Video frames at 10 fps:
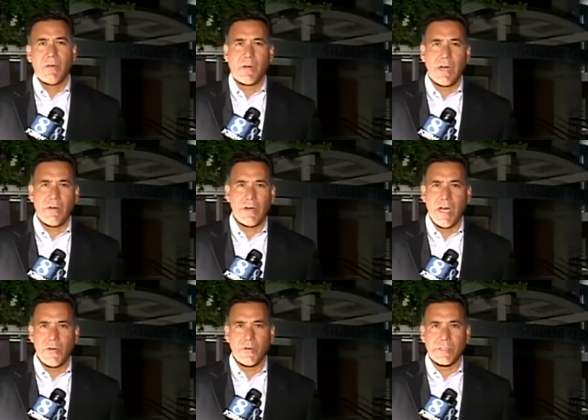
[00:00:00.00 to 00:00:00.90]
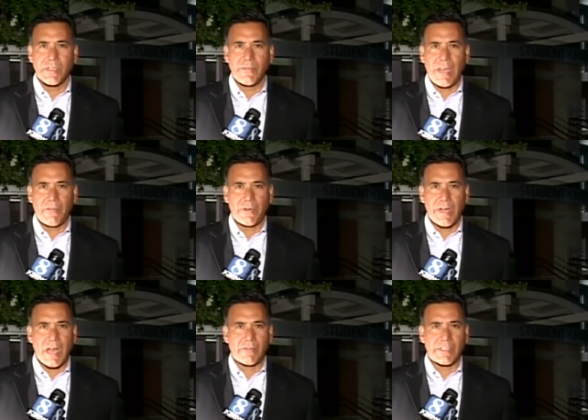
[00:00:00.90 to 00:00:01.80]
Well, Aaron, hundreds of
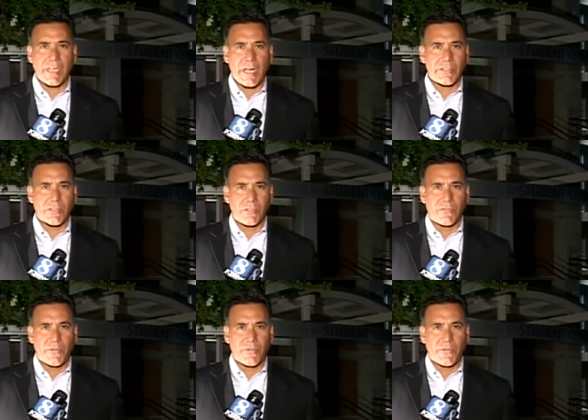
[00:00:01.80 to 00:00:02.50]
Everett Alvarez High School